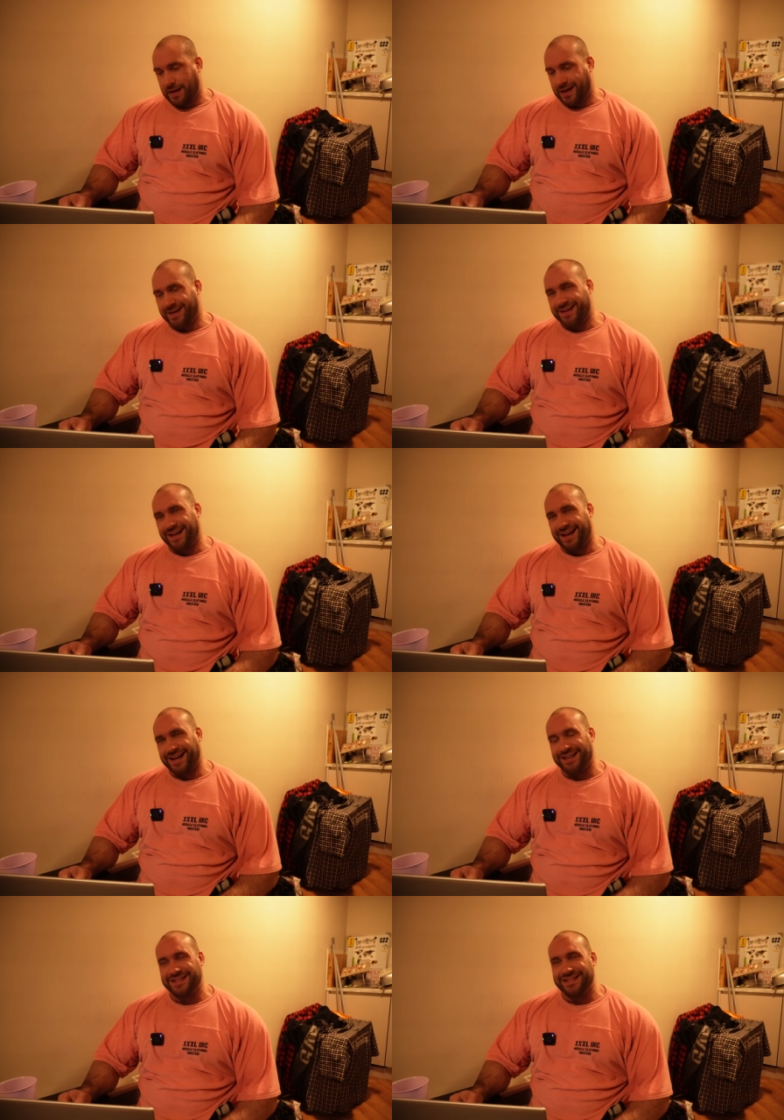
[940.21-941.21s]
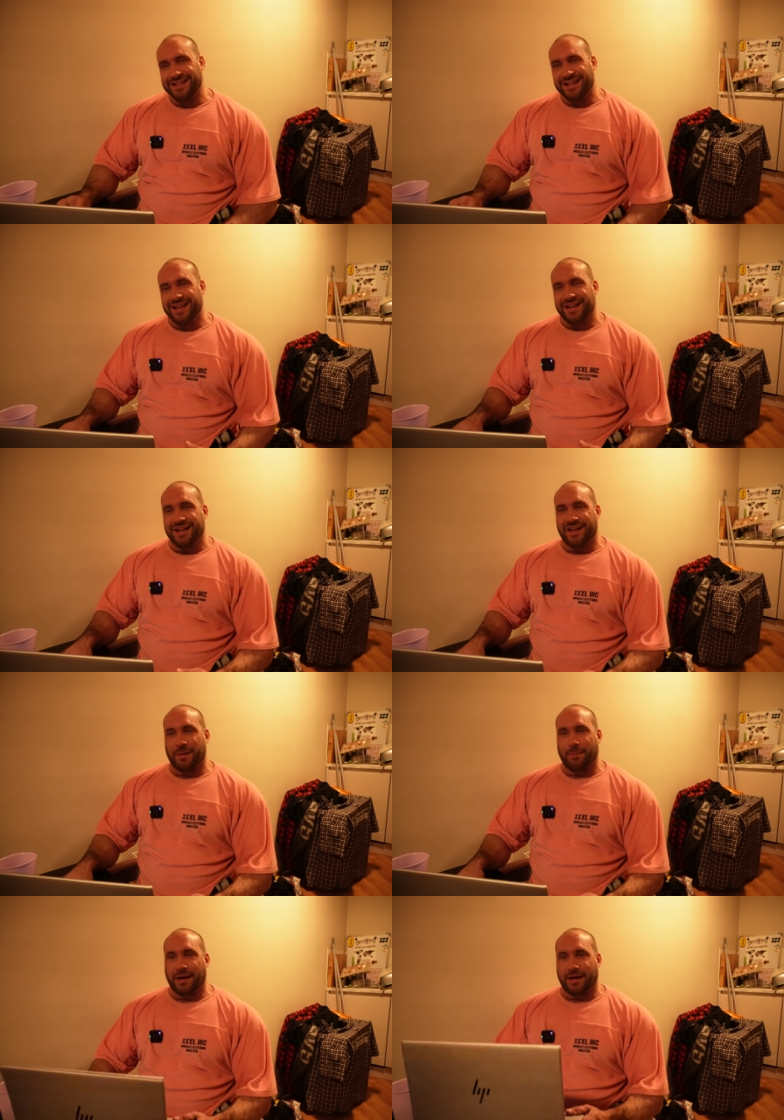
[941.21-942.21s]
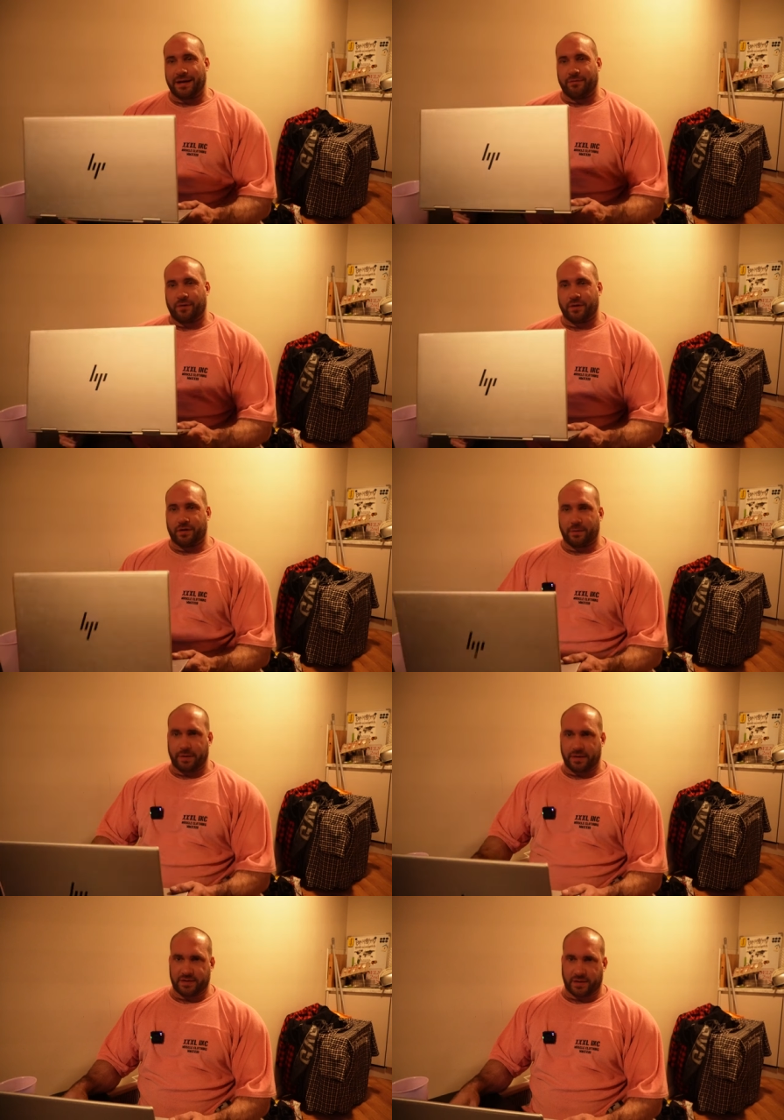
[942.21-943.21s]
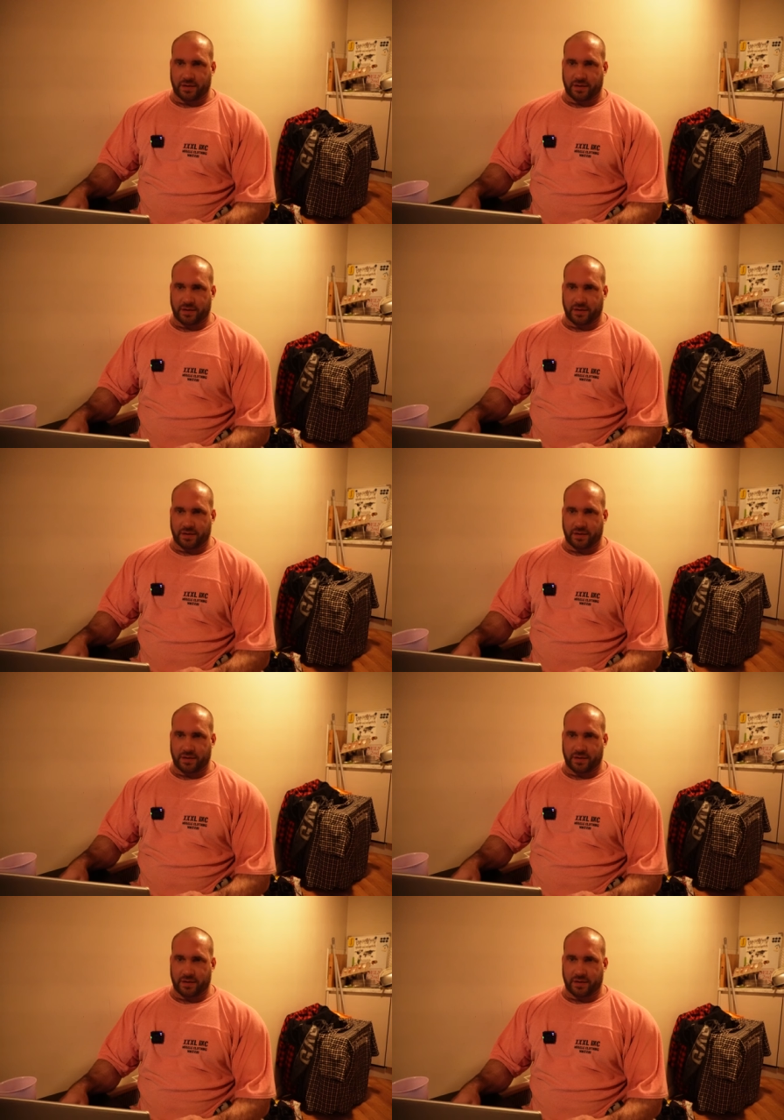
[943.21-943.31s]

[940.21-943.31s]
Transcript: And uh, now that I'm back here in front of the computer,